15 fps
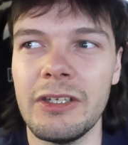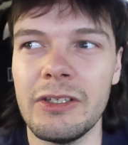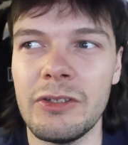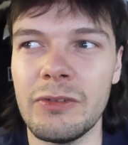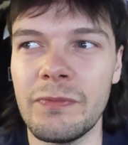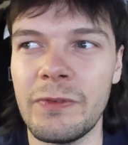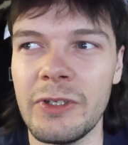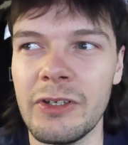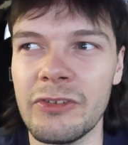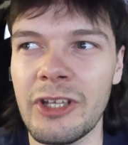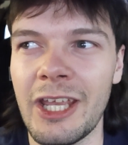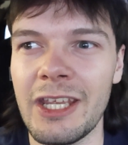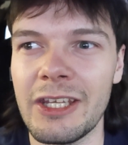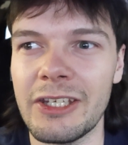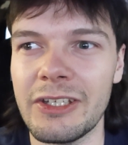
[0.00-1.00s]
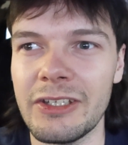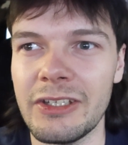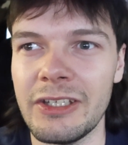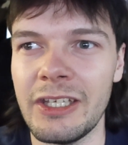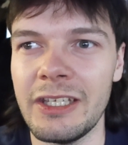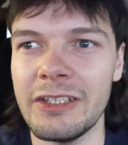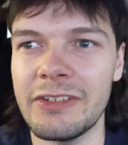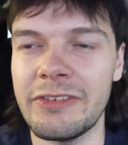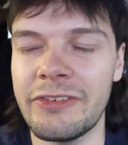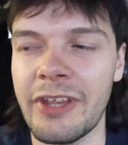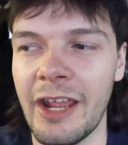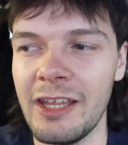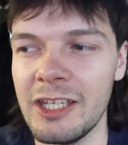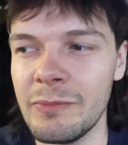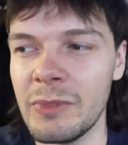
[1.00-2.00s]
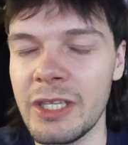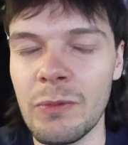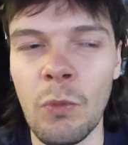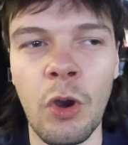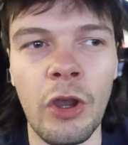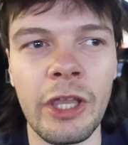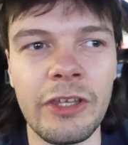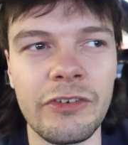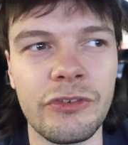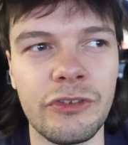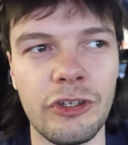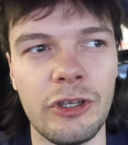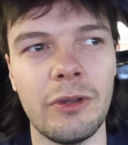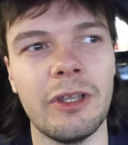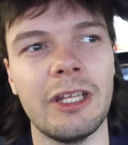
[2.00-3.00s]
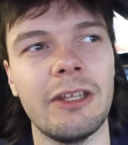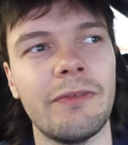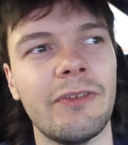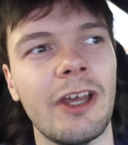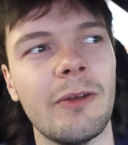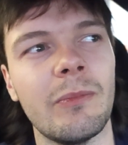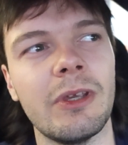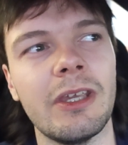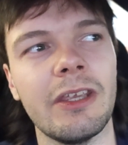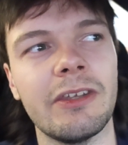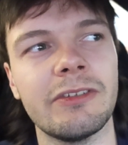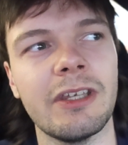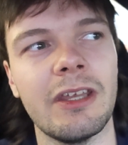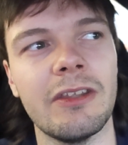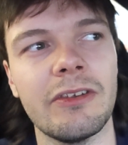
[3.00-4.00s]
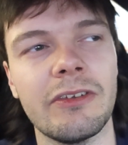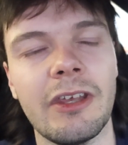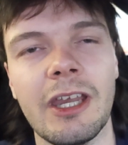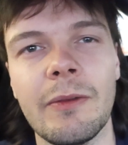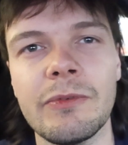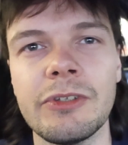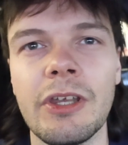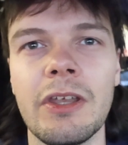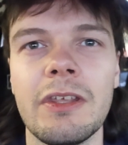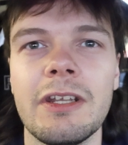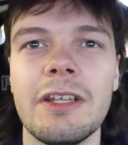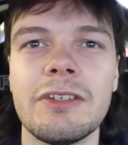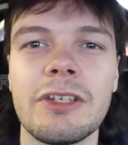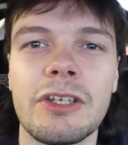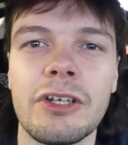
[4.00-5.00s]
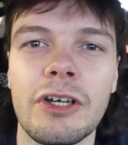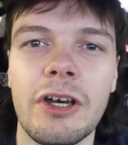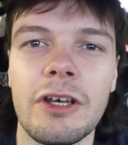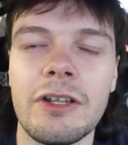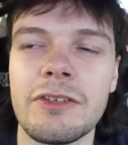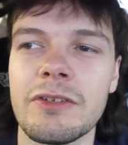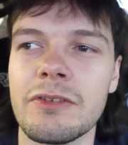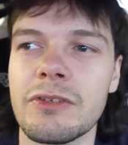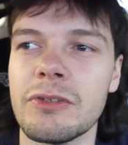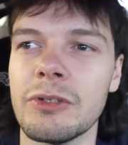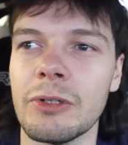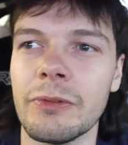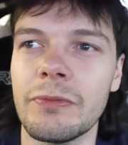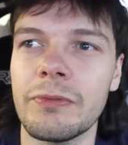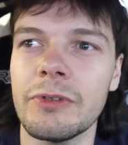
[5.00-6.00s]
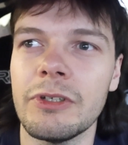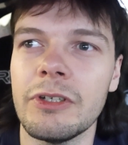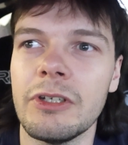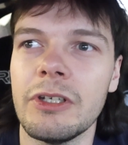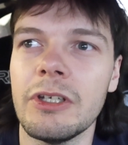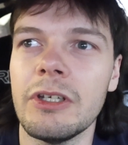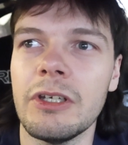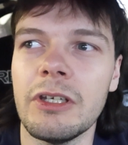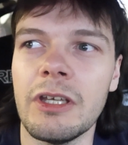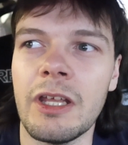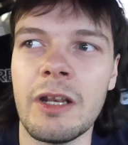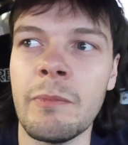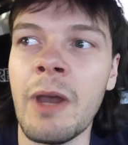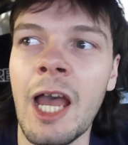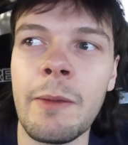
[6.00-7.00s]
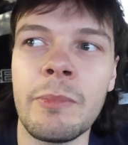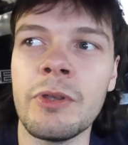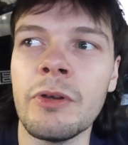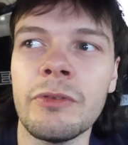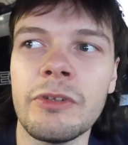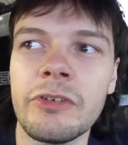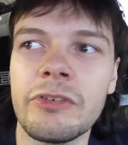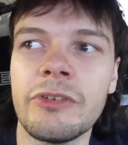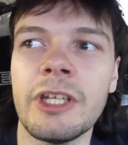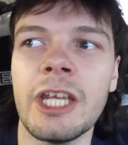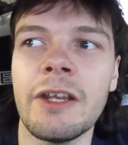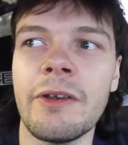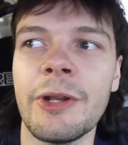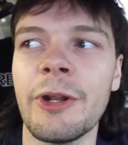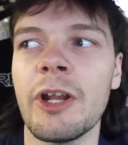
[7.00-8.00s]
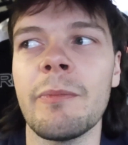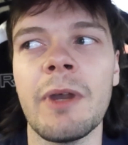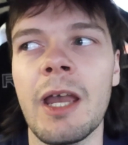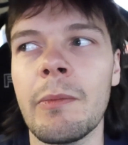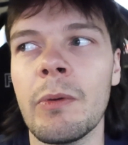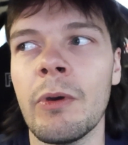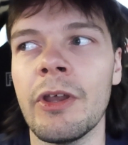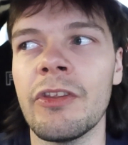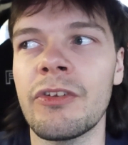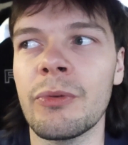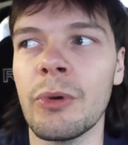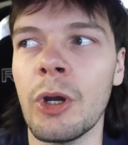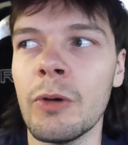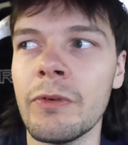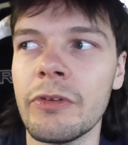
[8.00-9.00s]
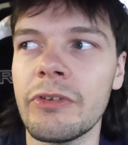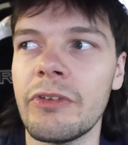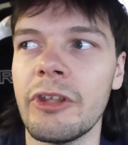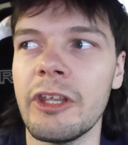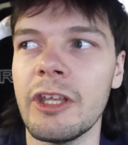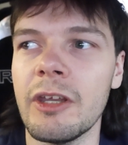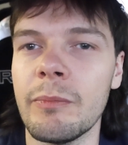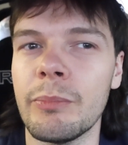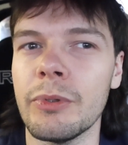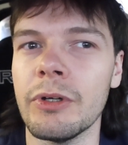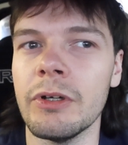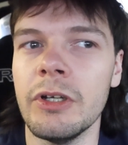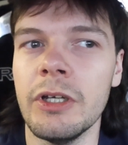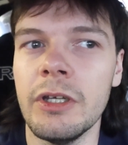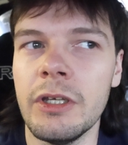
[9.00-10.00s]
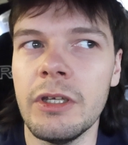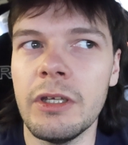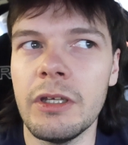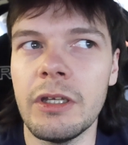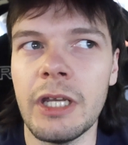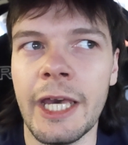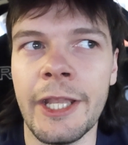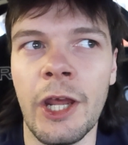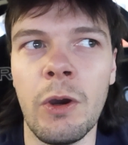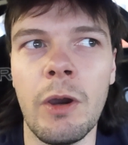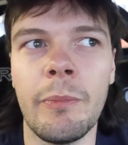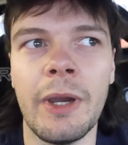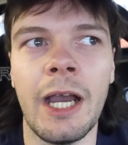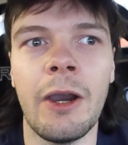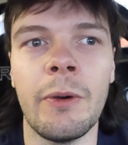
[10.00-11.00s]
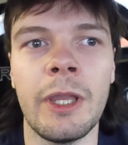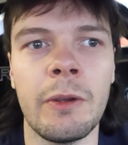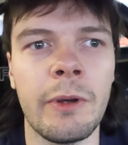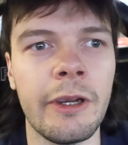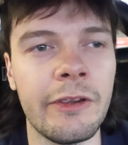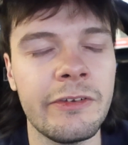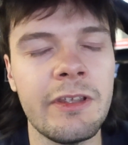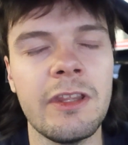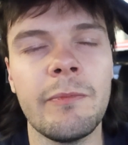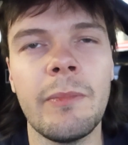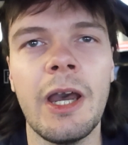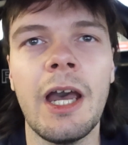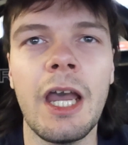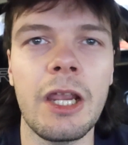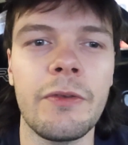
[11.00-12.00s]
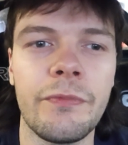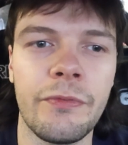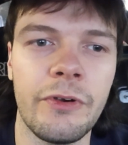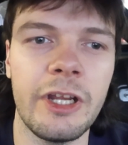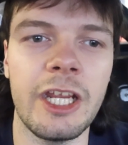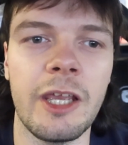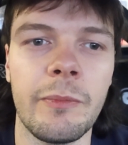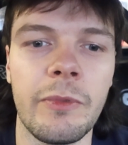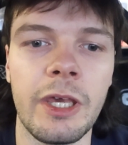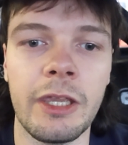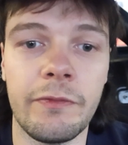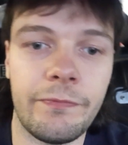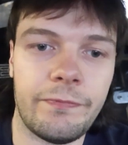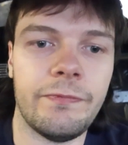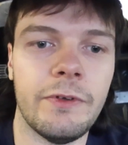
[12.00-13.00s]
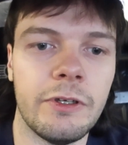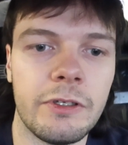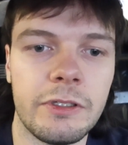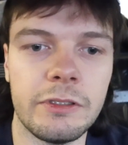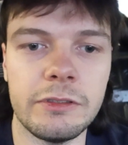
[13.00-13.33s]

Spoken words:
It just feels like it's telling me what it's doing, if that makes sense. Like I'm turning into corners and stuff, and it might be understeering or it might be wanting to oversteer, but I know about it. Whereas in the Mark III, I'm like, fuck.